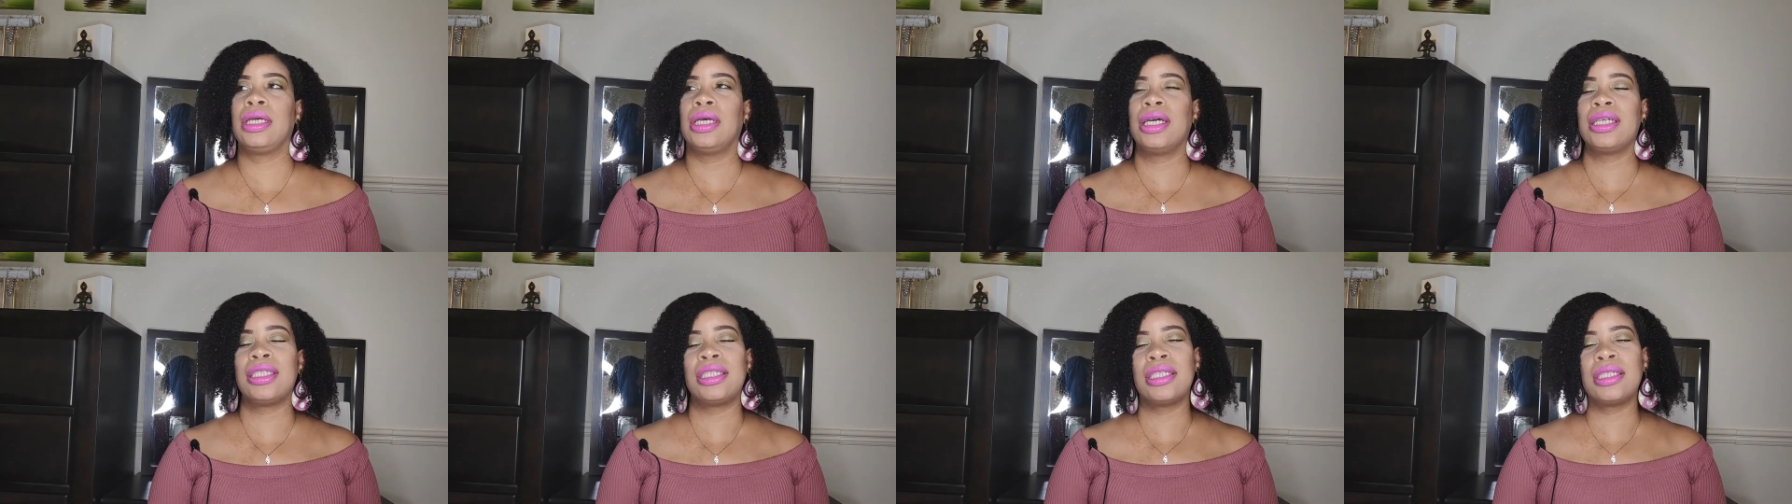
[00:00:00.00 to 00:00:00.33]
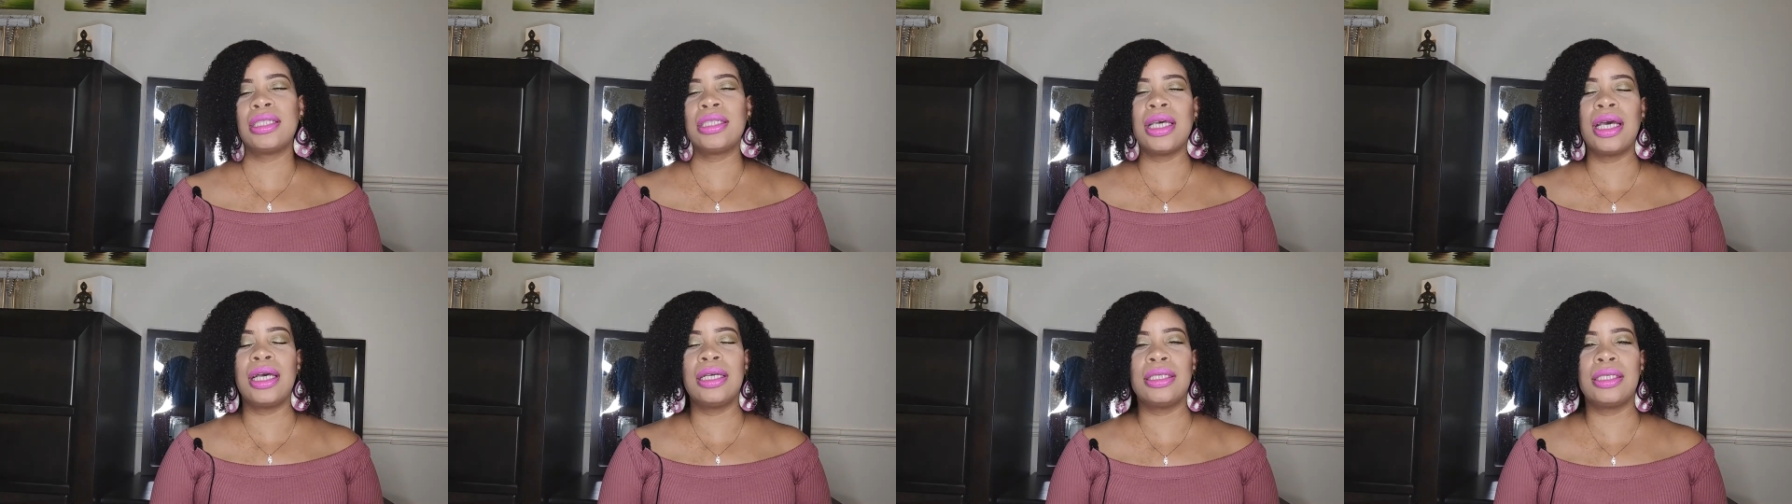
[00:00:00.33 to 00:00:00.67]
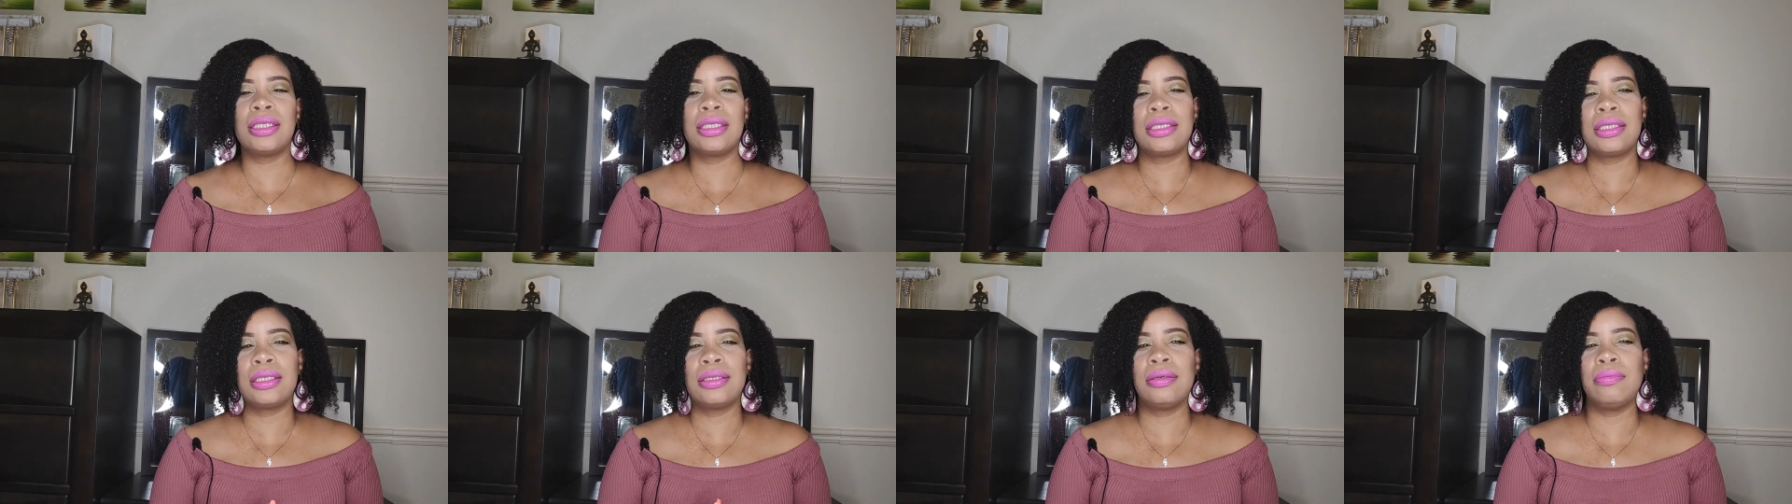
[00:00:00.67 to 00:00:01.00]
as
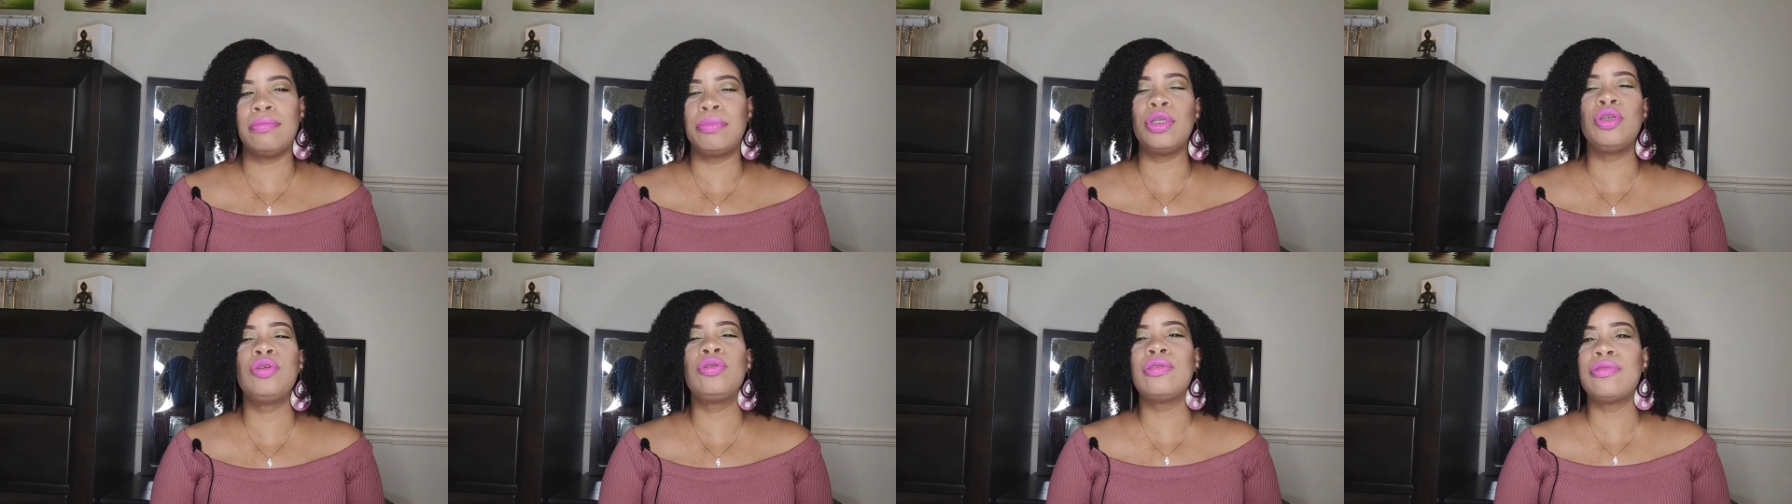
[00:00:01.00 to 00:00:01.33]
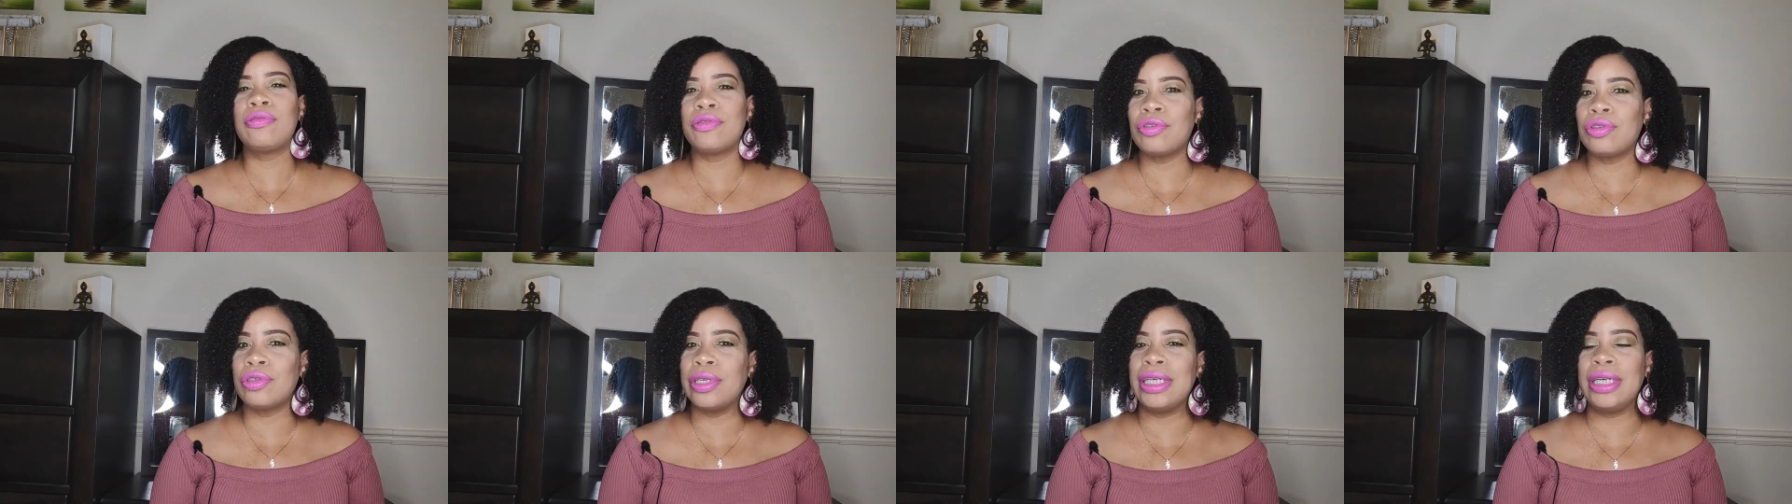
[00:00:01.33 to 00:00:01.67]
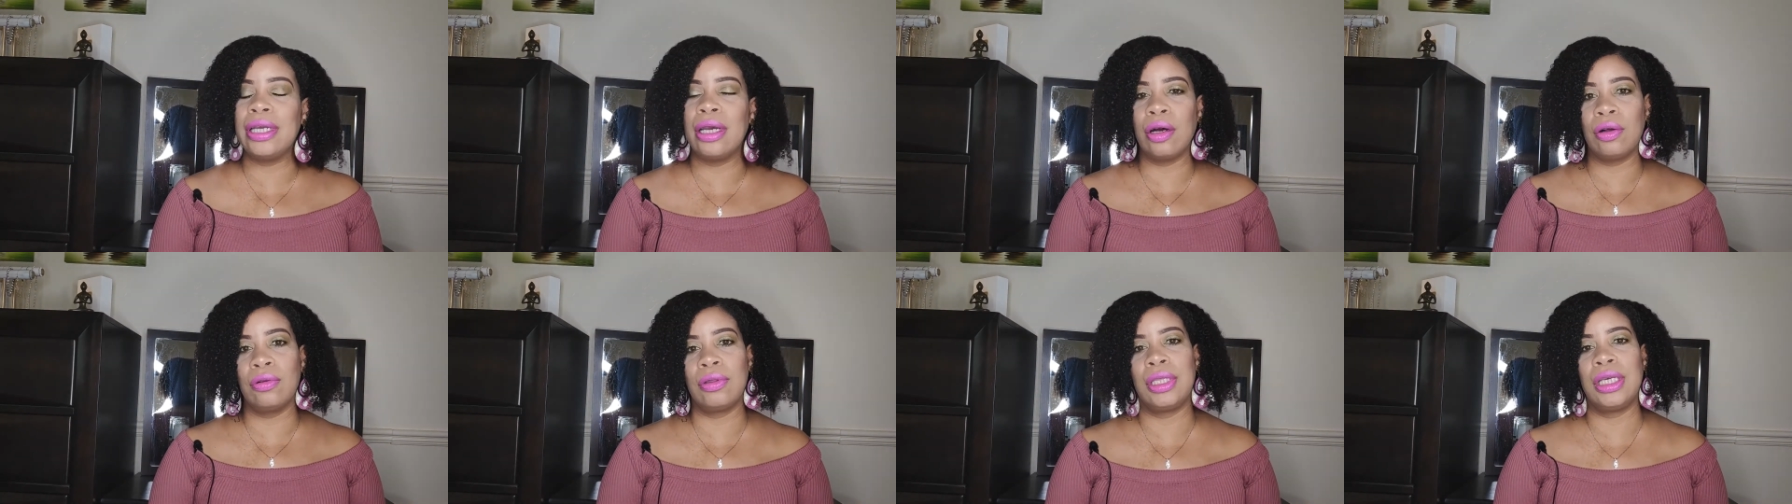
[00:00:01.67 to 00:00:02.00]
as beautiful and
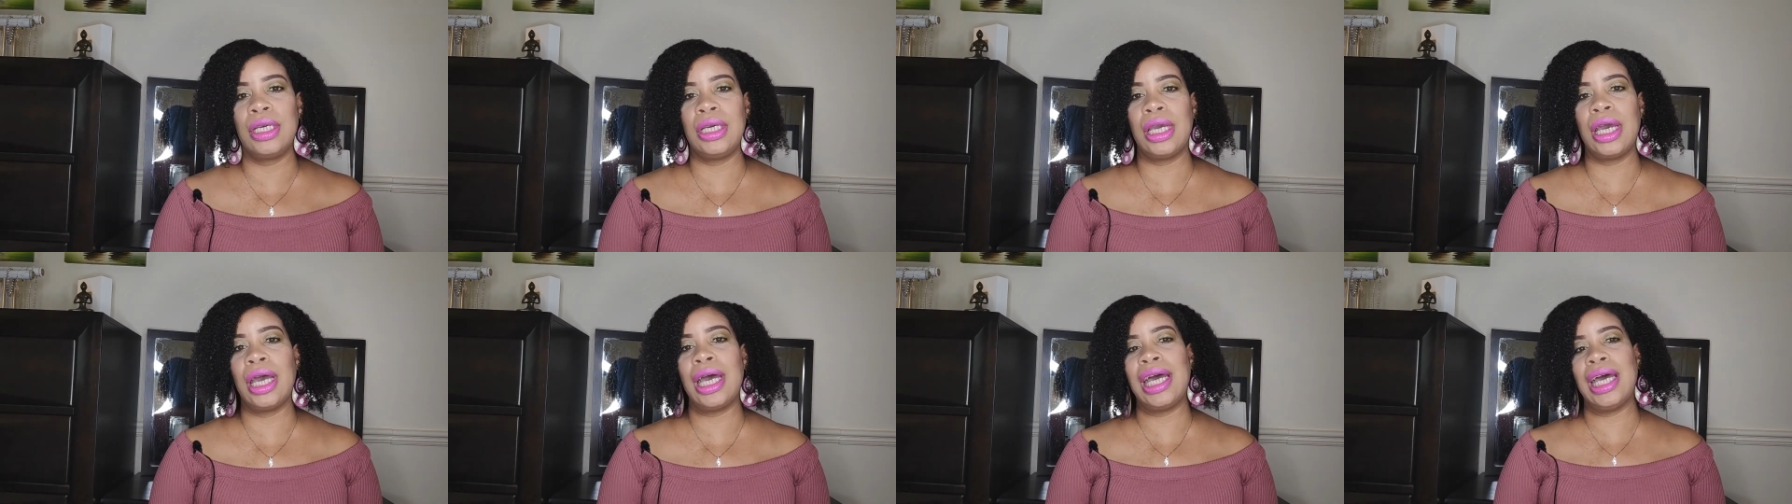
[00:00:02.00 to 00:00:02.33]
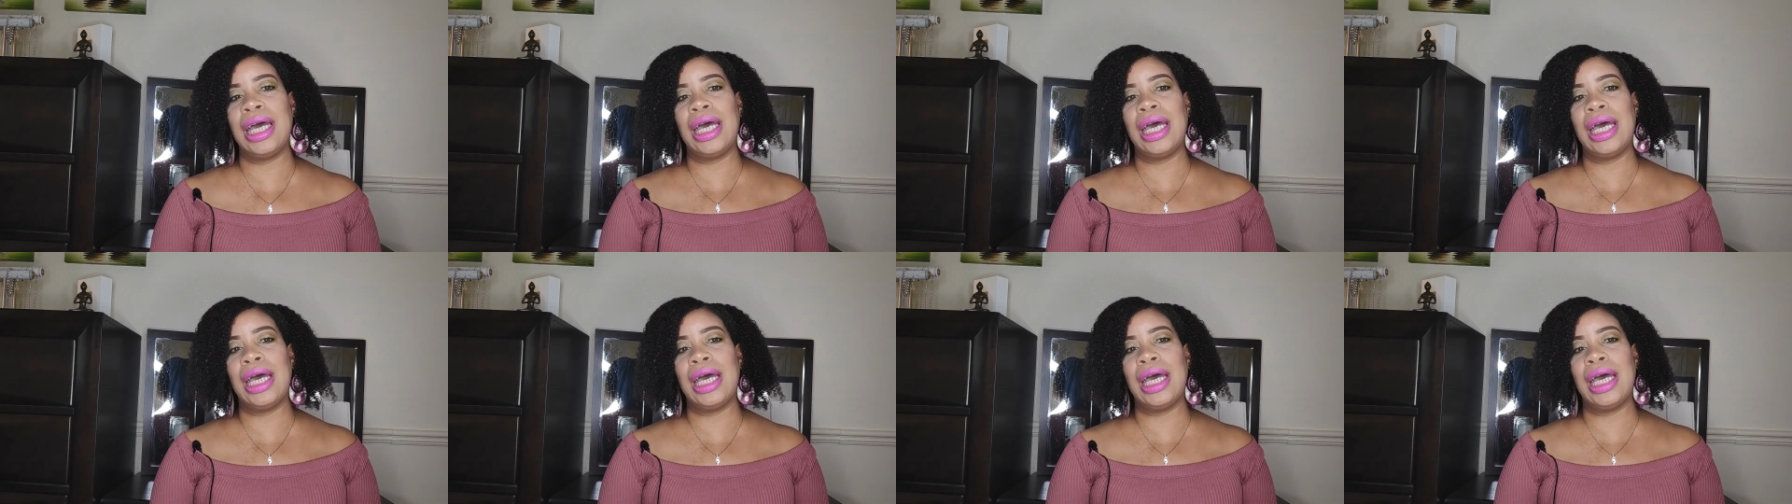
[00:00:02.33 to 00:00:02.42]
healthy